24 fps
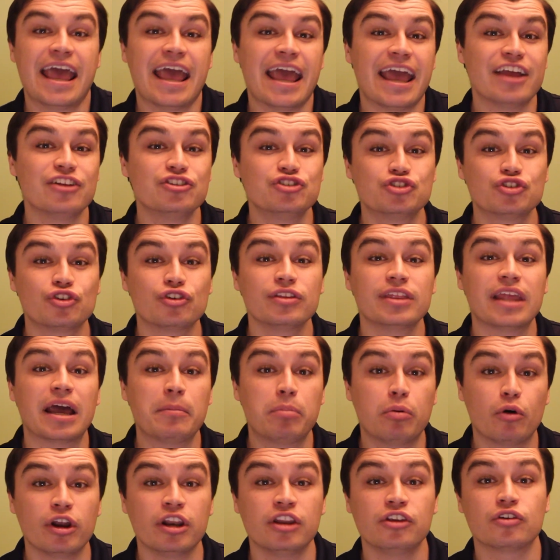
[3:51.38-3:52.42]
And during
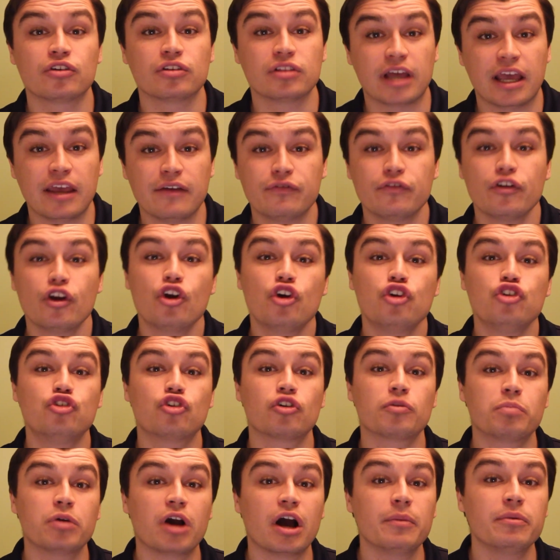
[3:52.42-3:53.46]
that point in your life,
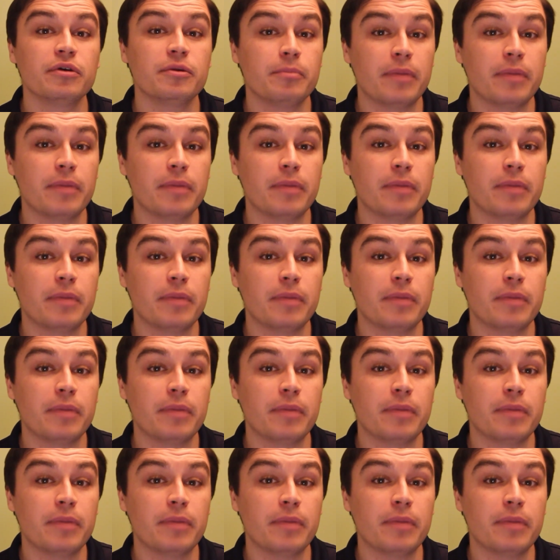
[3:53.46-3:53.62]
you're probably